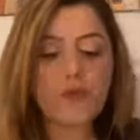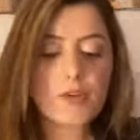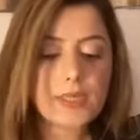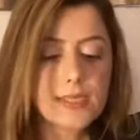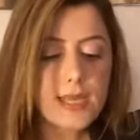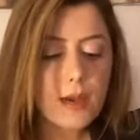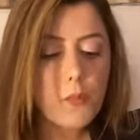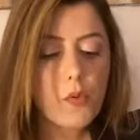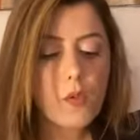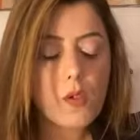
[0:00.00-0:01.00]
For
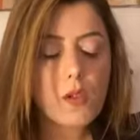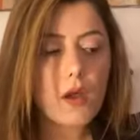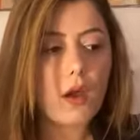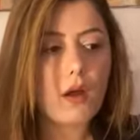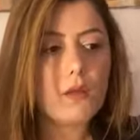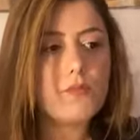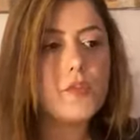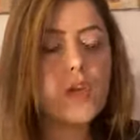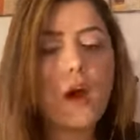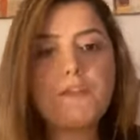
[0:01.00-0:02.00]
example,
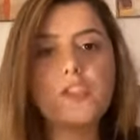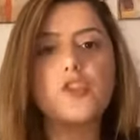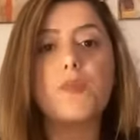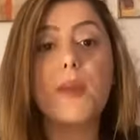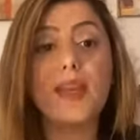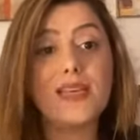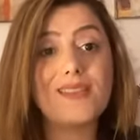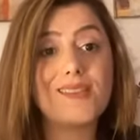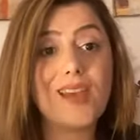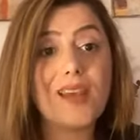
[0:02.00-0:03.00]
the officer might
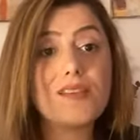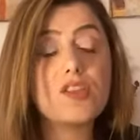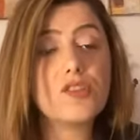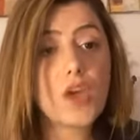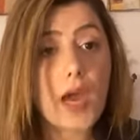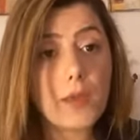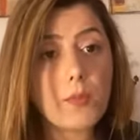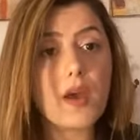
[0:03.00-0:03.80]
extend the time